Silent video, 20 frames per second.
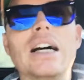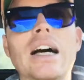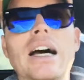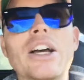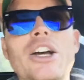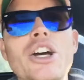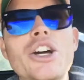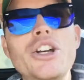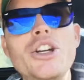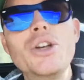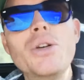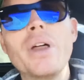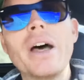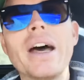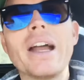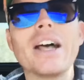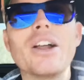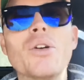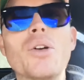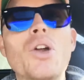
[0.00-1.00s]
I could do
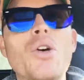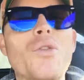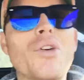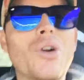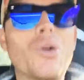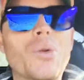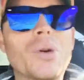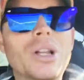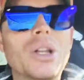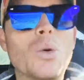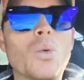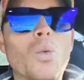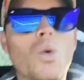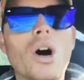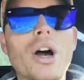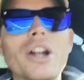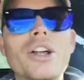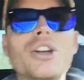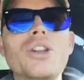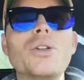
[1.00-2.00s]
that. I don't know if I really
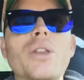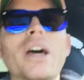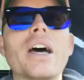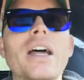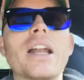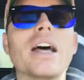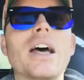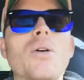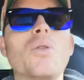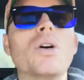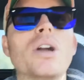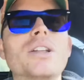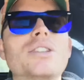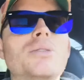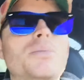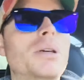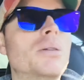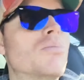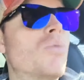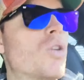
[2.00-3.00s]
want to do that. I want it
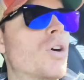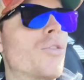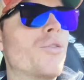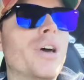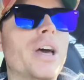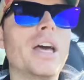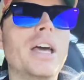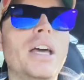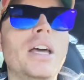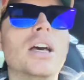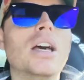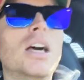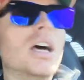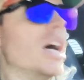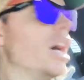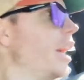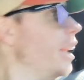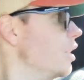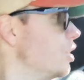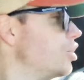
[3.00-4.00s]
to be more of a
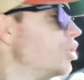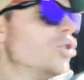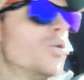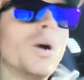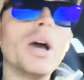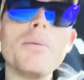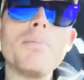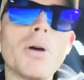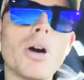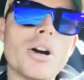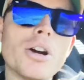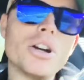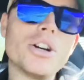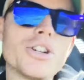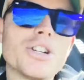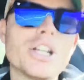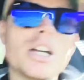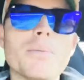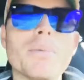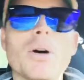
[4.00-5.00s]
two-way
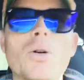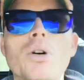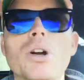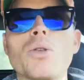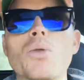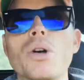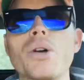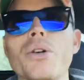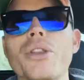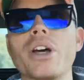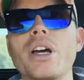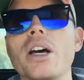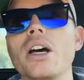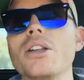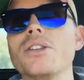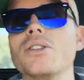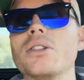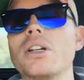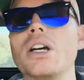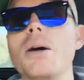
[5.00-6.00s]
partnership. I want to work with
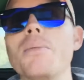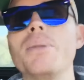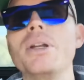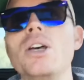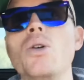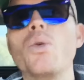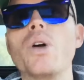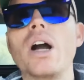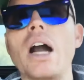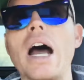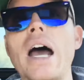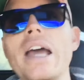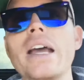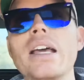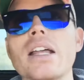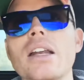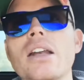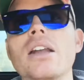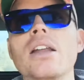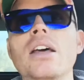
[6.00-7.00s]
a company where I
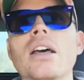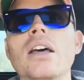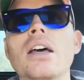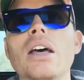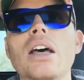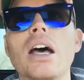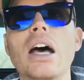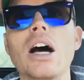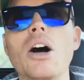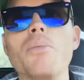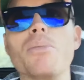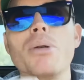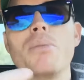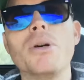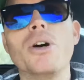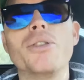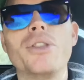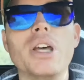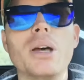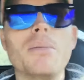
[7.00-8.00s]
can help
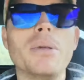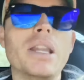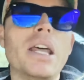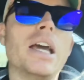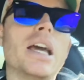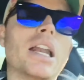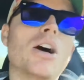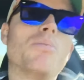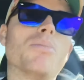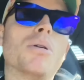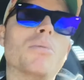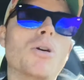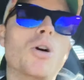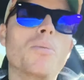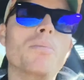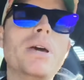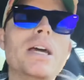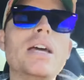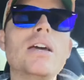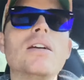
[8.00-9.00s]
promote them and they can help
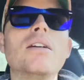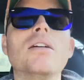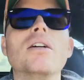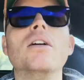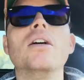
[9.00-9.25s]
promote me.